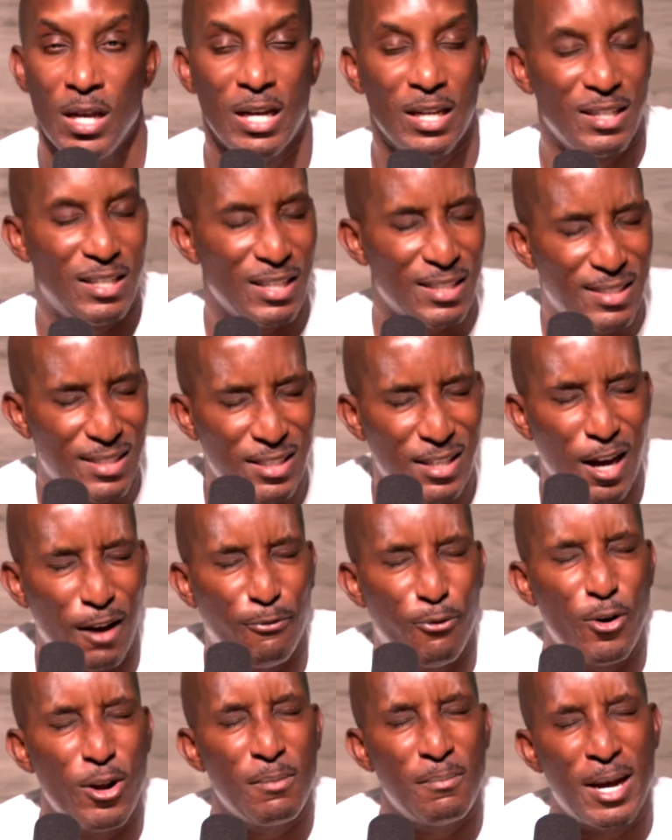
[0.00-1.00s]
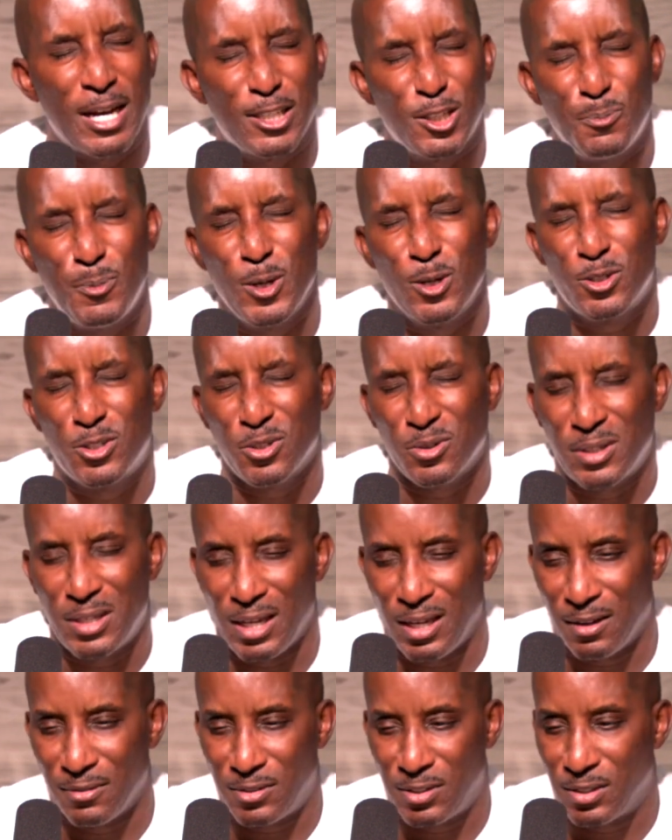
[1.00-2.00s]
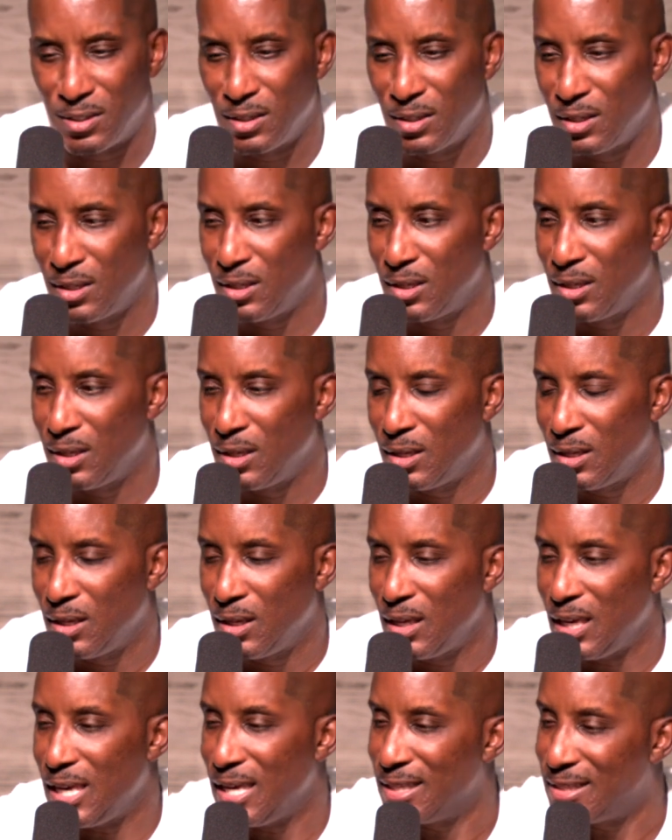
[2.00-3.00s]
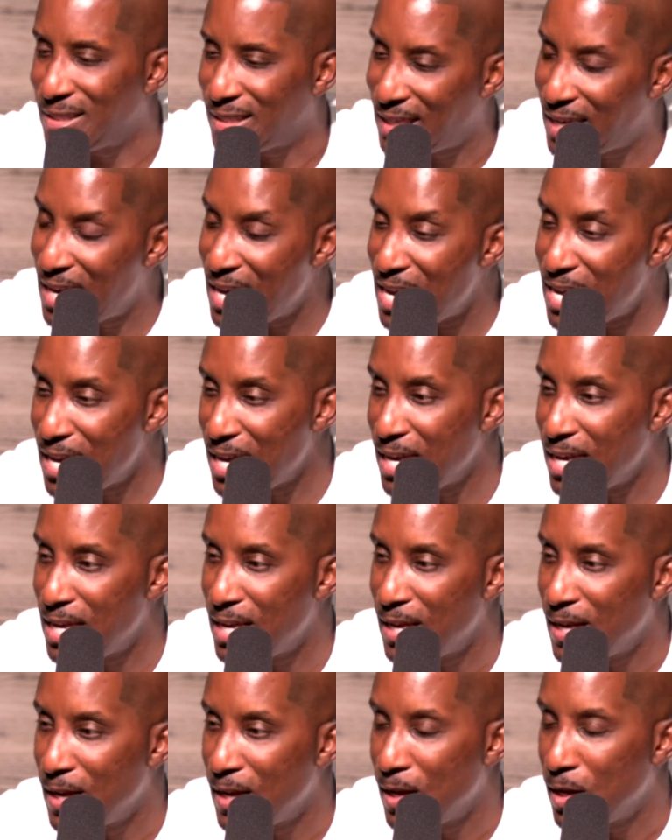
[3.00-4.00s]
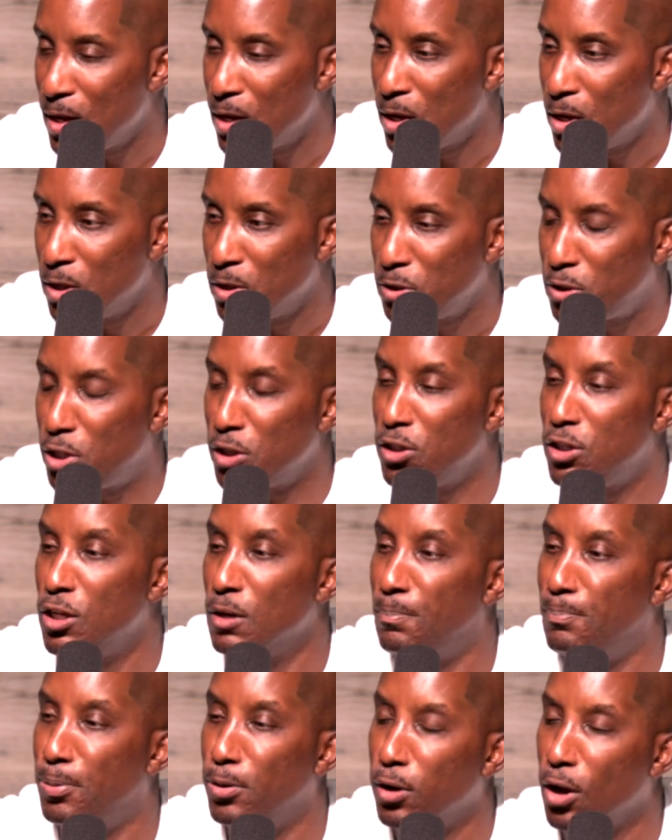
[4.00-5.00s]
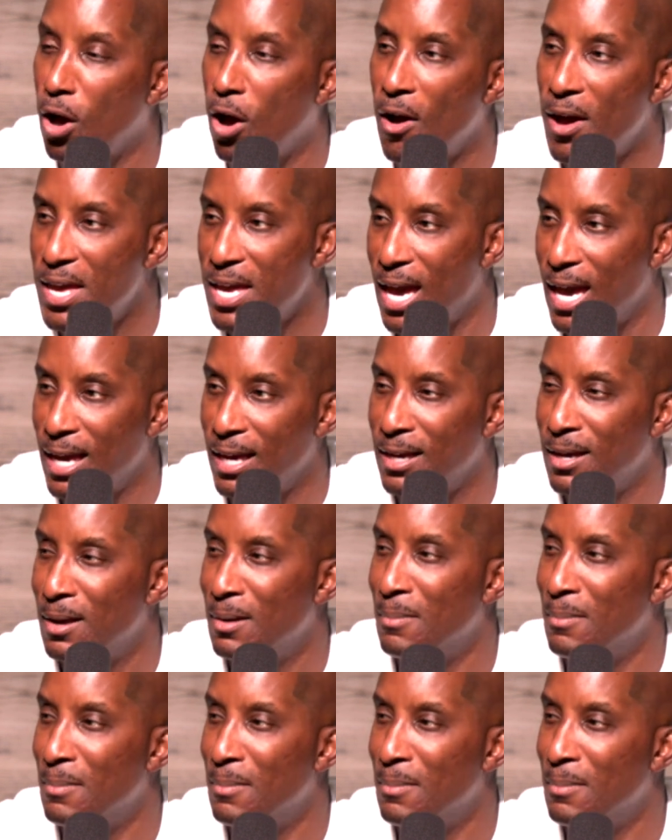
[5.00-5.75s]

Discovering my spiritual gifts is key to deploying